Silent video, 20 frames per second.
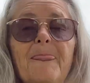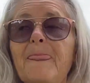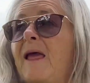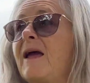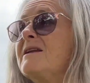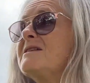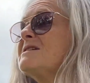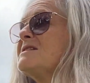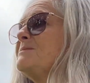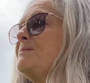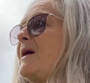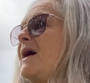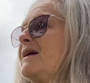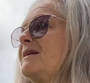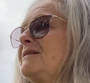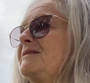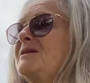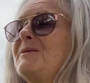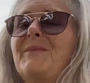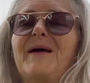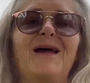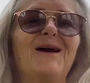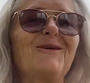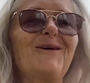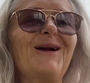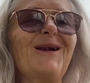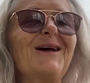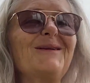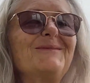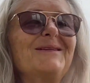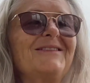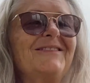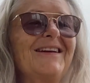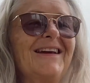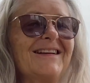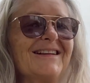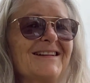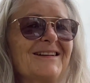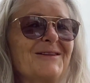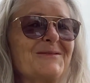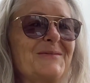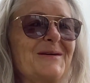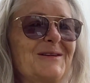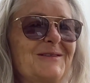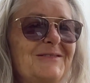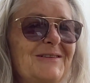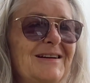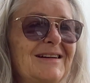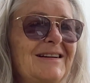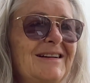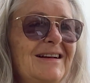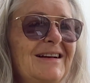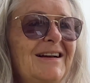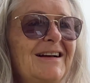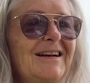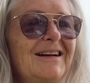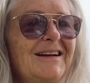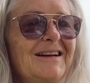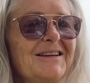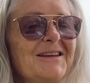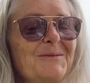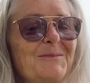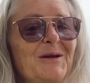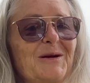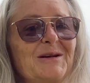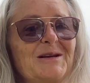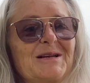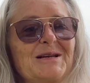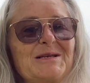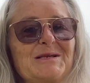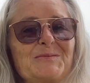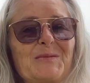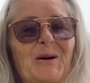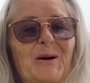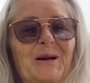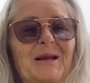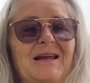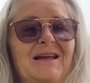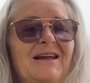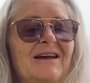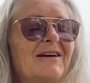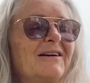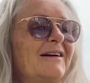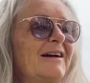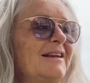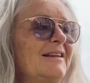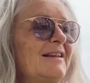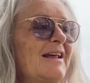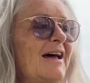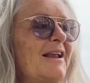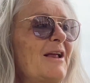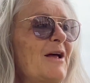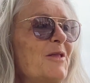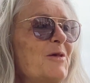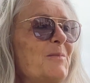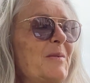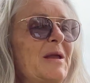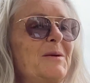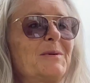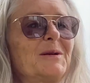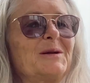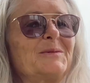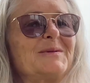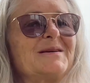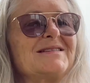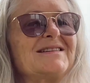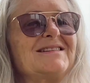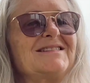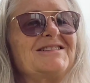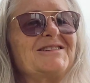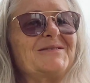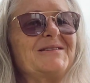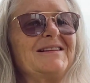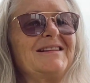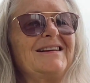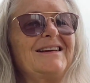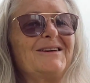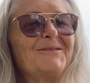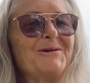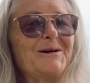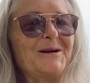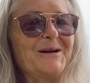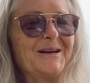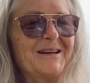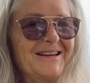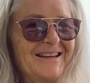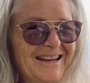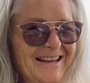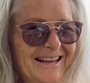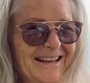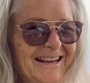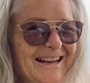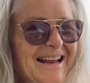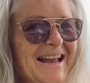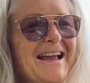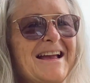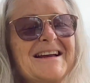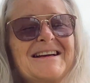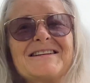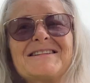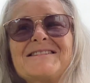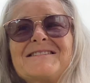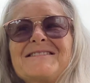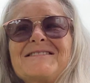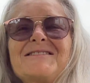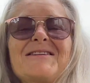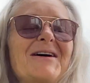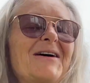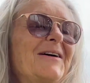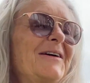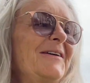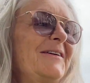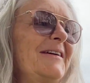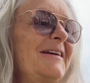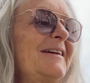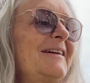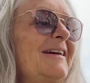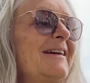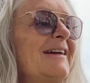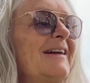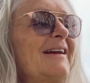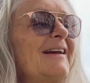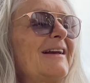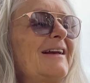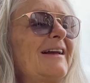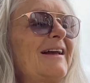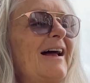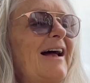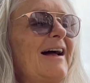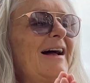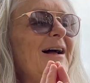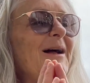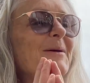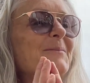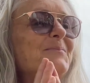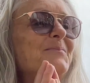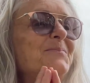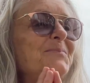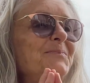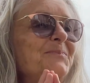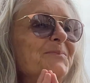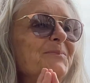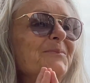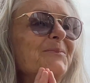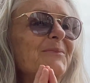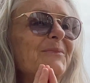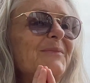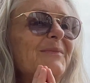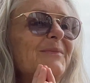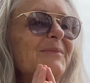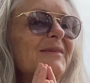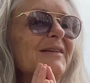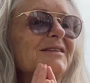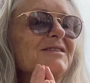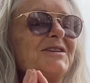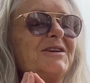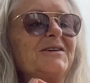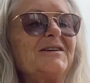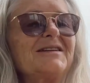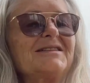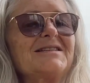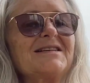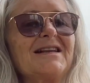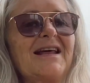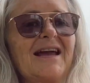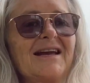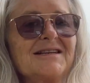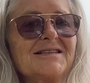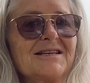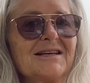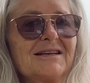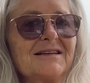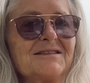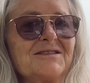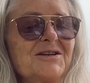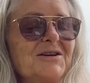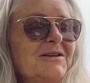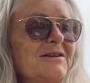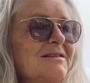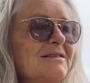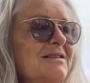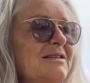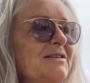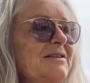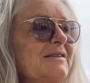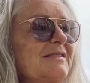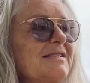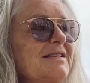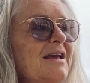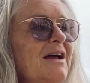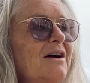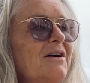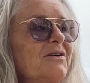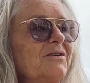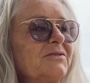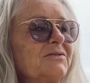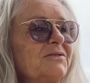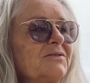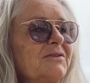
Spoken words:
And just pardon the background, I'm living in a little bit of a community spot here, and other people are busy doing their work. So tune into nature, tune into yourself.